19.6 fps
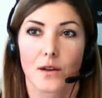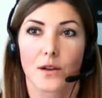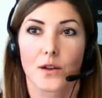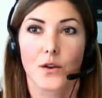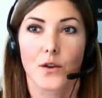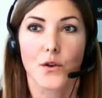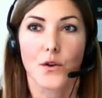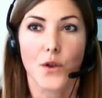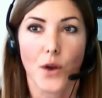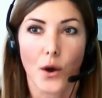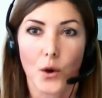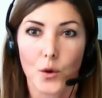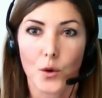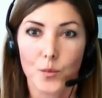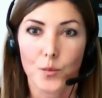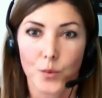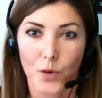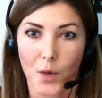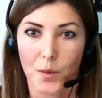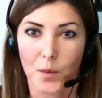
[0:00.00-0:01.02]
know
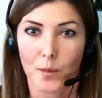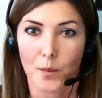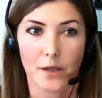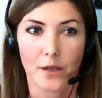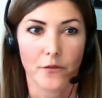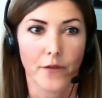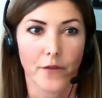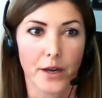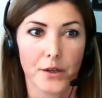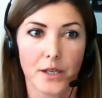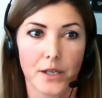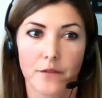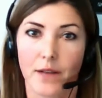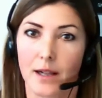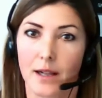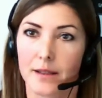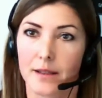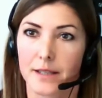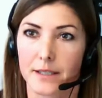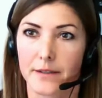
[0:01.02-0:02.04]
probably very
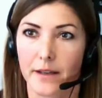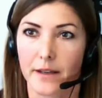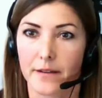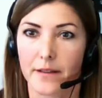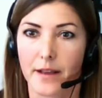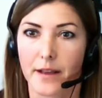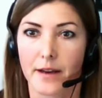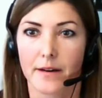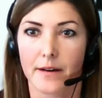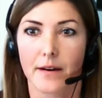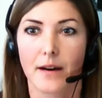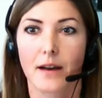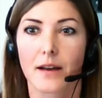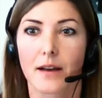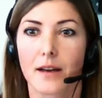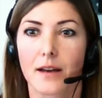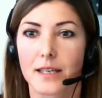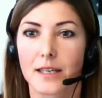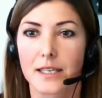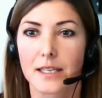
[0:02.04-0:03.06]
well that there
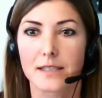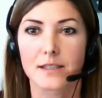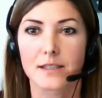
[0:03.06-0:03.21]
is